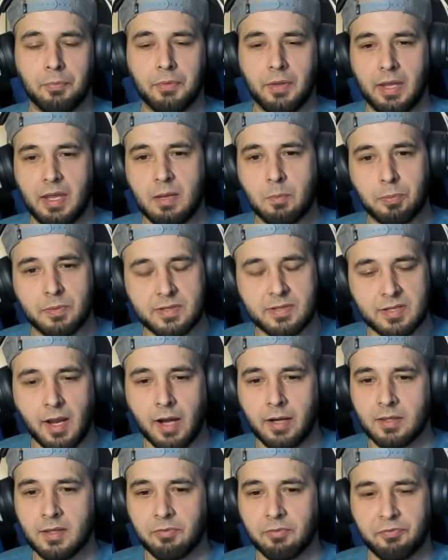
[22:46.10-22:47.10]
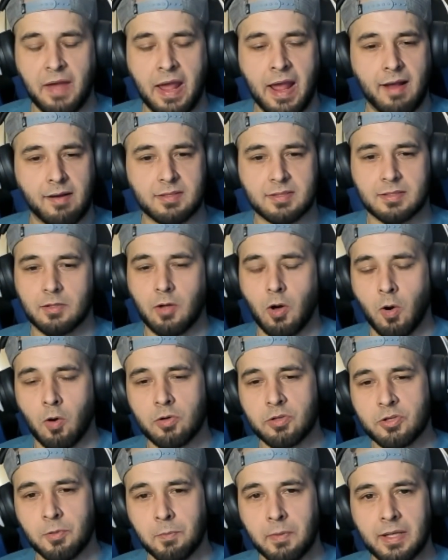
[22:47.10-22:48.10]
He presented the facts, the
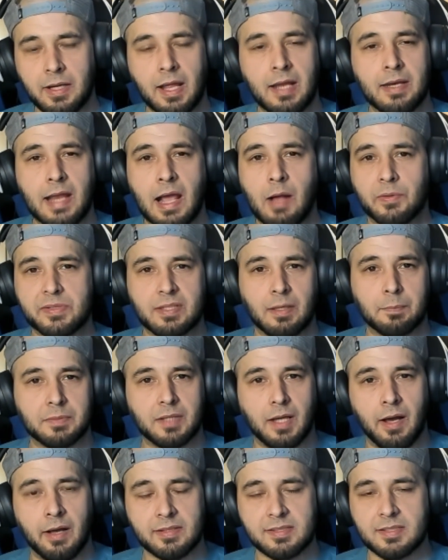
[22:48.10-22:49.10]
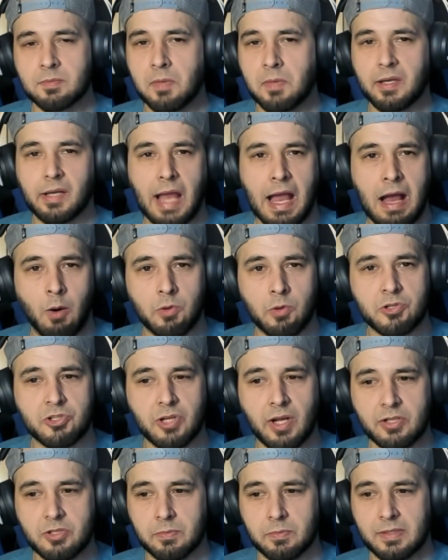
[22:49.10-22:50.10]
argument, and now it's up to us to make our
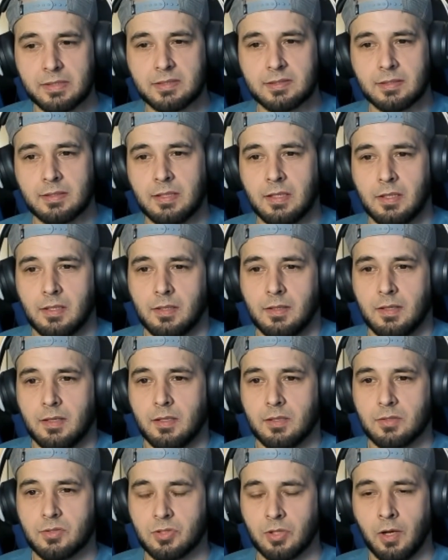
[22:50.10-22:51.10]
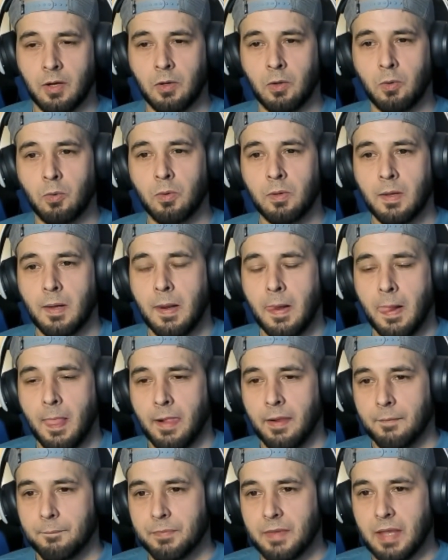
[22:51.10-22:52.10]
judgments. So
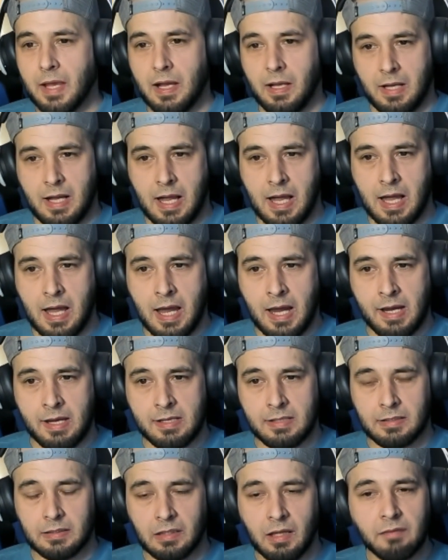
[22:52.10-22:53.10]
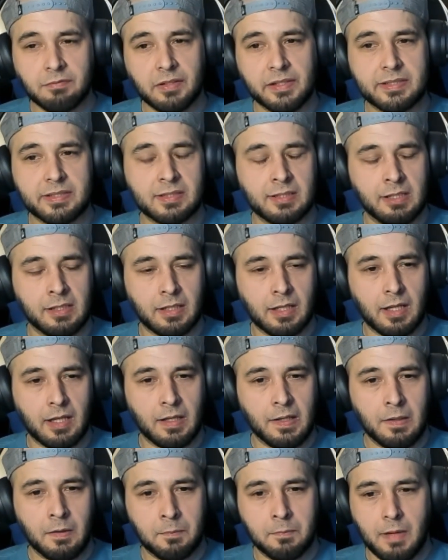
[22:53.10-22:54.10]
I love listening to
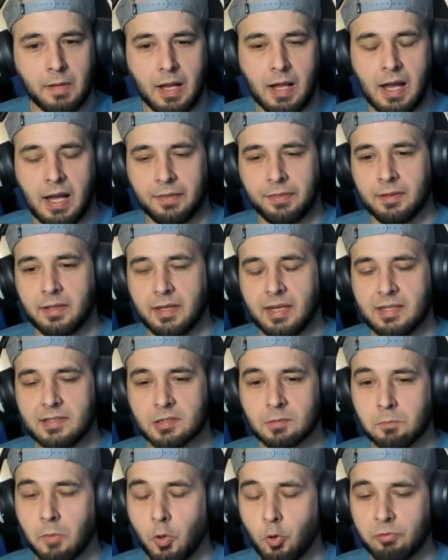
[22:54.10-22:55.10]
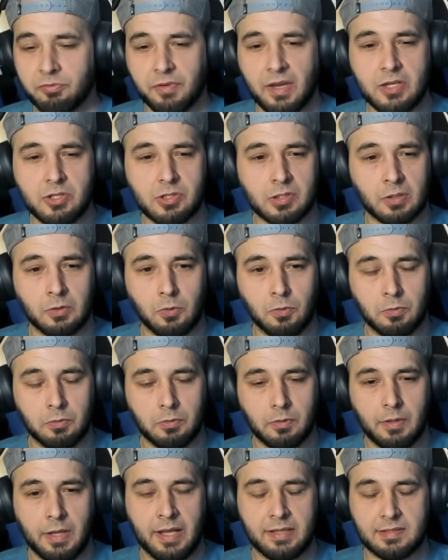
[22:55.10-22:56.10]
him. I think he's motivational
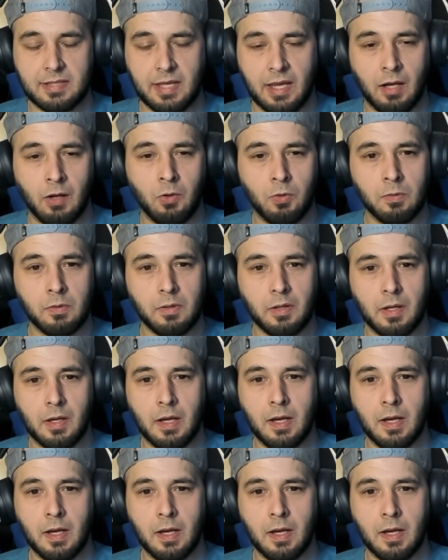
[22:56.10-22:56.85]
as hell.